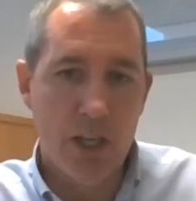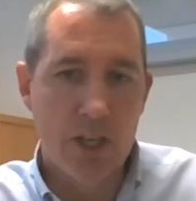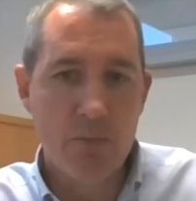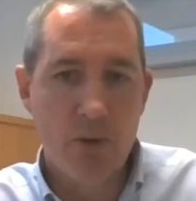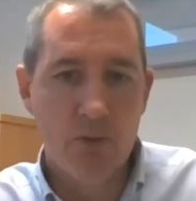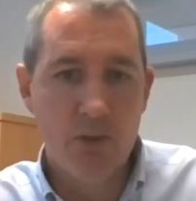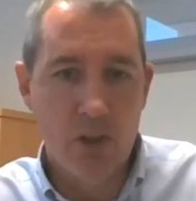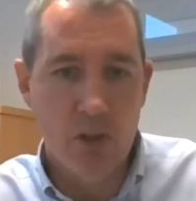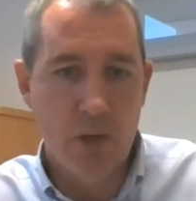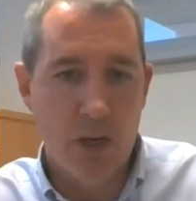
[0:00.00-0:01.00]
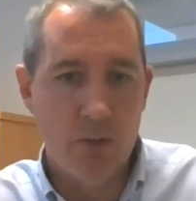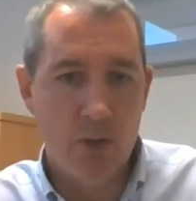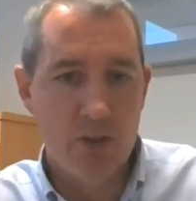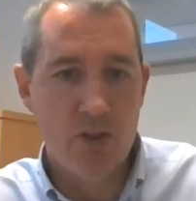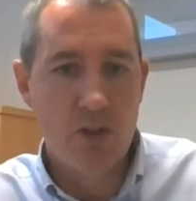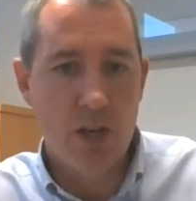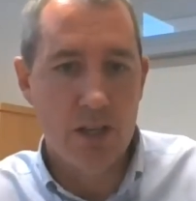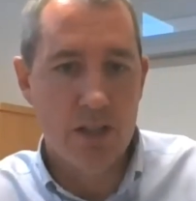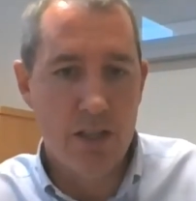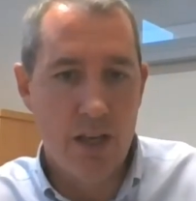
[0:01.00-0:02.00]
I'm going to try and
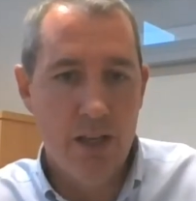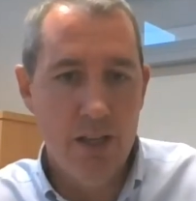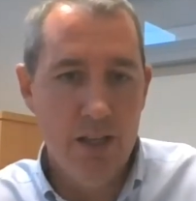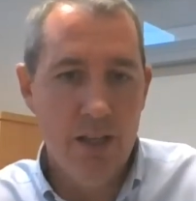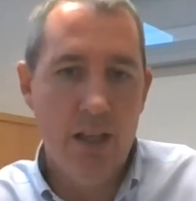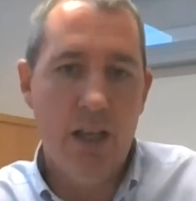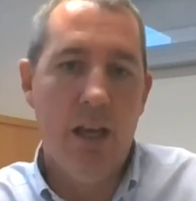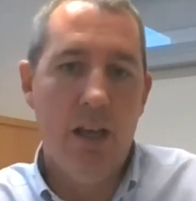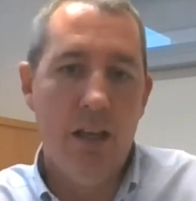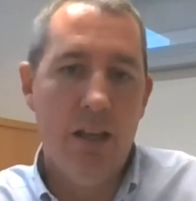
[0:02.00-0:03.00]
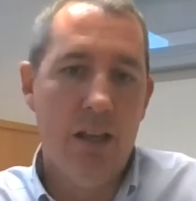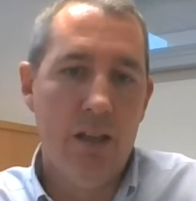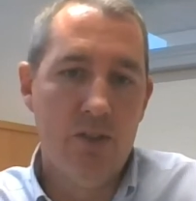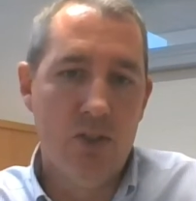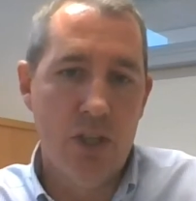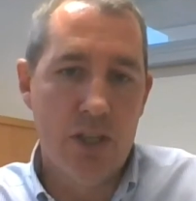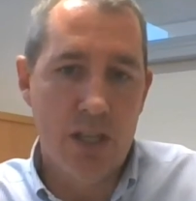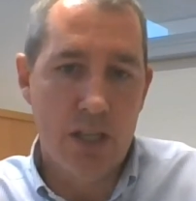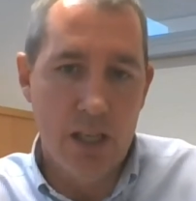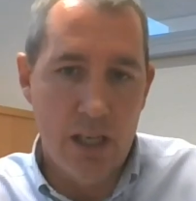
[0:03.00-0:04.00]
suggest that I'd
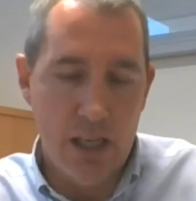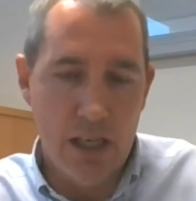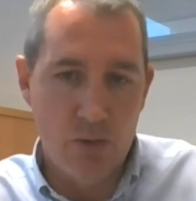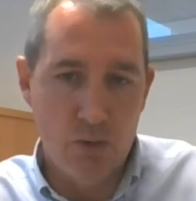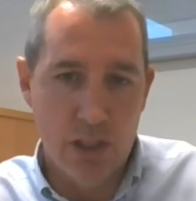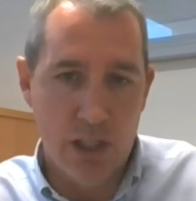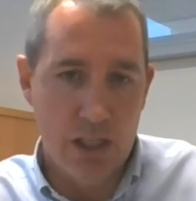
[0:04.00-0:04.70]
really like to